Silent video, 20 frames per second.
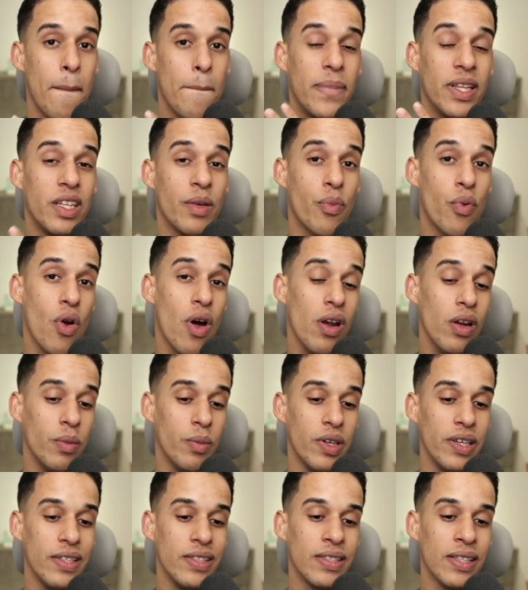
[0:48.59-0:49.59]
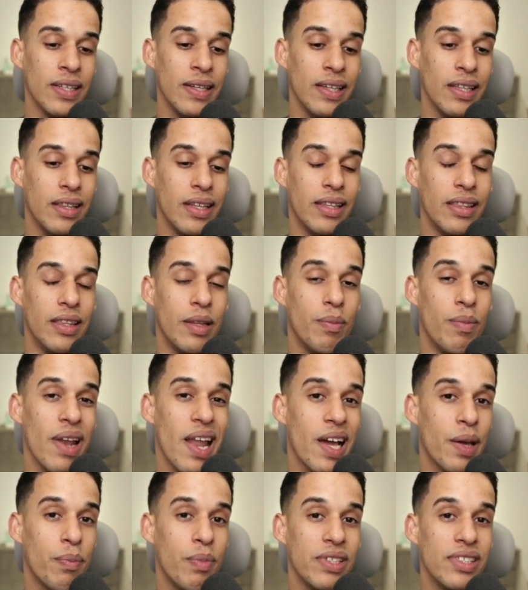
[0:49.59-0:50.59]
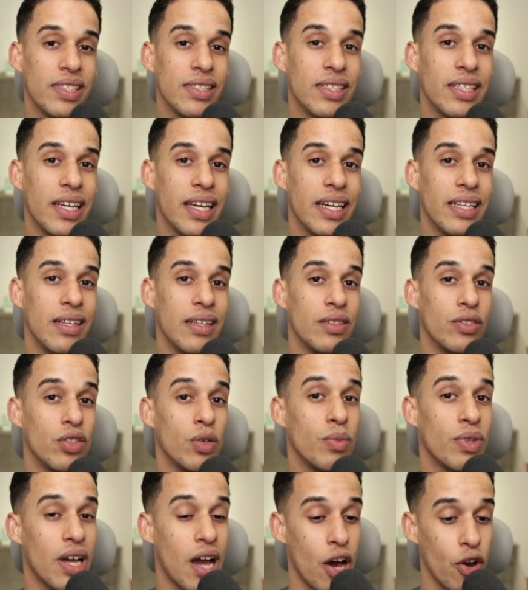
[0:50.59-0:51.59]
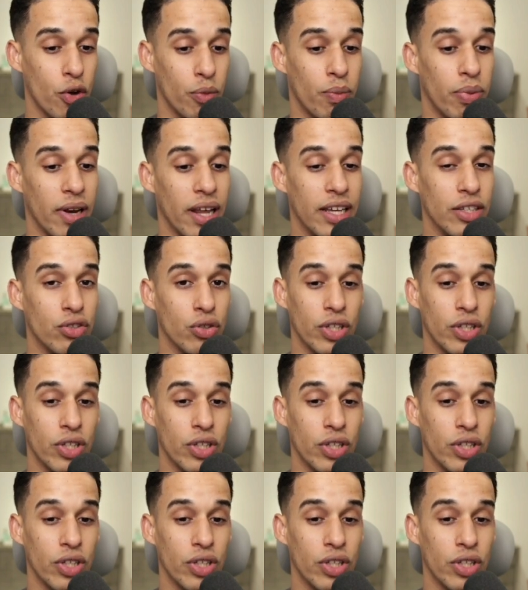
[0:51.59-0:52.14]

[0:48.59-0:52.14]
but the problem is that the black pieces get some counterplay.